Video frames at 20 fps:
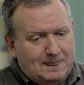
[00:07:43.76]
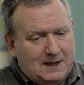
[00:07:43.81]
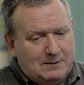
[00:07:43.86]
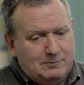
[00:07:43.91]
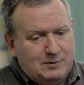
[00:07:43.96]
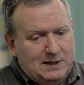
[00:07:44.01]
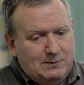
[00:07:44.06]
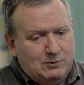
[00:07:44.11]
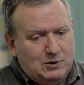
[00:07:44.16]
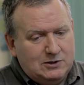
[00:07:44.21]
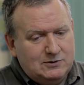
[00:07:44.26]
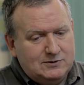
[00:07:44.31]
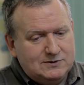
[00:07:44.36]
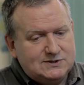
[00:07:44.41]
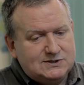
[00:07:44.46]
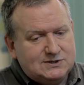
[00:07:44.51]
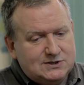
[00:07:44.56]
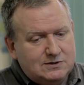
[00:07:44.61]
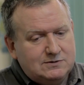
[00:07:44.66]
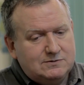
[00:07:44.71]
people who
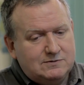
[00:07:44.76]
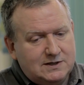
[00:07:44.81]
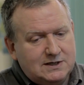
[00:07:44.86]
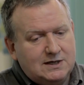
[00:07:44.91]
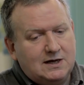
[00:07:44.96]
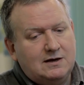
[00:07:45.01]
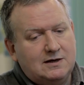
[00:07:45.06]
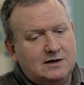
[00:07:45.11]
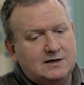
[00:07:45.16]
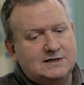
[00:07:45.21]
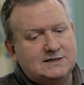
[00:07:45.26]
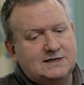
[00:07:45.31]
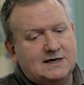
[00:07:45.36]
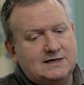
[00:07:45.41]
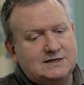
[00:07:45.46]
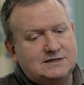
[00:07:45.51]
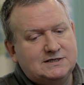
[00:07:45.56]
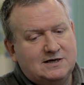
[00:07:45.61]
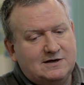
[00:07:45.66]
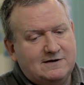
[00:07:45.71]
still regard
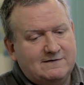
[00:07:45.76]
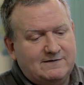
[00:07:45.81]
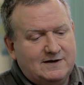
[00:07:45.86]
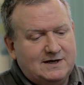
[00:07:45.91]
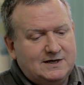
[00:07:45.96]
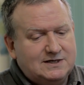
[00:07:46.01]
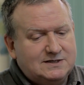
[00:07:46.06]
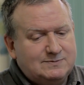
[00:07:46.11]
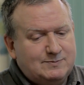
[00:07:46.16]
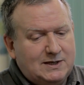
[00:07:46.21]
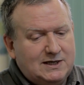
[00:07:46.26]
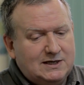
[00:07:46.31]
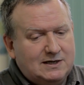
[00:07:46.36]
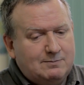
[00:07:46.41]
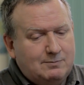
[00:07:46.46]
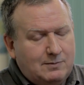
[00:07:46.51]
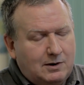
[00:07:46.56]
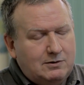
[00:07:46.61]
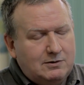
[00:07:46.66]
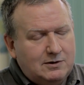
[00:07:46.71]
HIV as being a
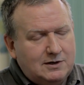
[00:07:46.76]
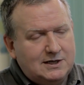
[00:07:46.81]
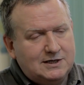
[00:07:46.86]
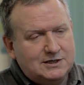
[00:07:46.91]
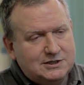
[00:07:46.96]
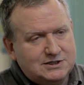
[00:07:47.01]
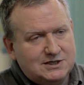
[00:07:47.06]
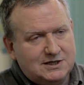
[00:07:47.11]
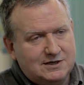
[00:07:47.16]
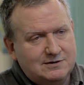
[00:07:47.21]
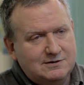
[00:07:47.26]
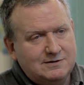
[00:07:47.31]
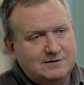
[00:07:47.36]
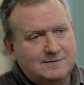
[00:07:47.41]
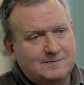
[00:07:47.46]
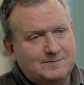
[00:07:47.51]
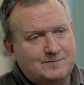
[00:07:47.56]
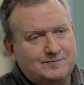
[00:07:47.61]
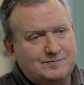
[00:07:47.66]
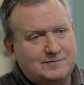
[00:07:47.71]
moral issue
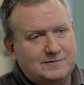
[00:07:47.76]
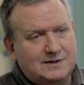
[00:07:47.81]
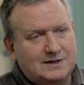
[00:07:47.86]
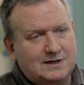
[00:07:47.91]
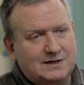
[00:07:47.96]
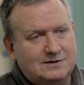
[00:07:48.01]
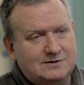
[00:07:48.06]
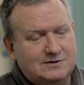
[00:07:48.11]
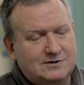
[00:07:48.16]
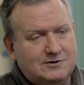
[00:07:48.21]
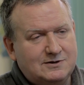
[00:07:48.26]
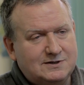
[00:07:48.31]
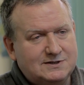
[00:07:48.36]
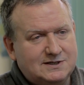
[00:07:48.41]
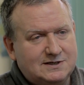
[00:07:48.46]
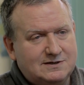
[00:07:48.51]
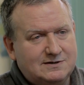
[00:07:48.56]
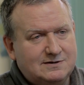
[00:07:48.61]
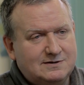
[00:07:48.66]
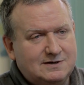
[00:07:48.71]
and not
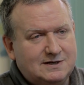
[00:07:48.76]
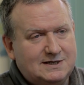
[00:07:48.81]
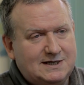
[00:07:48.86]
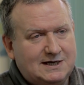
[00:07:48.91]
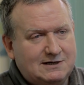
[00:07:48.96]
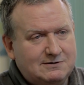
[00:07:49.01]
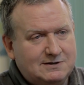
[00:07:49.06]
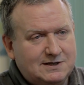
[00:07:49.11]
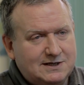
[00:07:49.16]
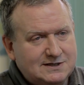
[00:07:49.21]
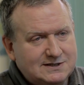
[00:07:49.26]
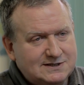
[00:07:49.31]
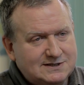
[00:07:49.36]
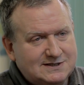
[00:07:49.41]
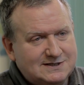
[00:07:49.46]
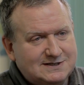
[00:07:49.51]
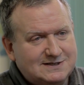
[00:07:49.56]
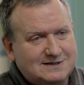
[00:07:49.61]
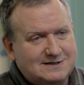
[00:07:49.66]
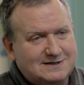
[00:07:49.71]
an
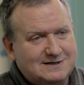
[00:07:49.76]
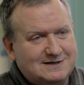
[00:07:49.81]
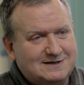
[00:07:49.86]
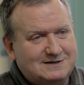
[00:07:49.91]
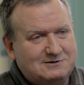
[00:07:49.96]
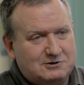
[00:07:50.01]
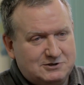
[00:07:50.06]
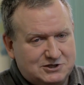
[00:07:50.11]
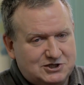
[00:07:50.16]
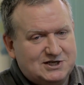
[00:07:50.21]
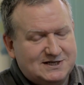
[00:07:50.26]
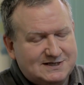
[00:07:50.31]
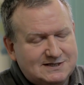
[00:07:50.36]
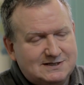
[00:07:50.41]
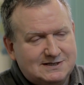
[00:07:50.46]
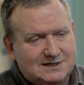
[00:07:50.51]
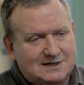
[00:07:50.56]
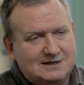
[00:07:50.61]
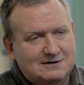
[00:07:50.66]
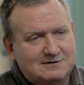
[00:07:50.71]
illness, not
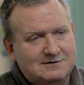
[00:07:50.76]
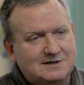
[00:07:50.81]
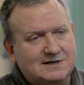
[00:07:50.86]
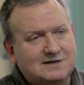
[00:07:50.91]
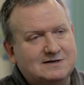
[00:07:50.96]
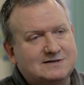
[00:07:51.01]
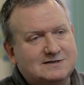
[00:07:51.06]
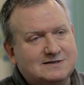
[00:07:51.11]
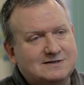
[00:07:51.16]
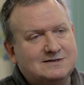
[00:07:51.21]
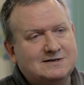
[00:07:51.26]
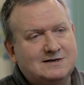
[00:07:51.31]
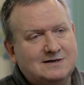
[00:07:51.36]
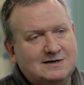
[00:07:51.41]
just an illness.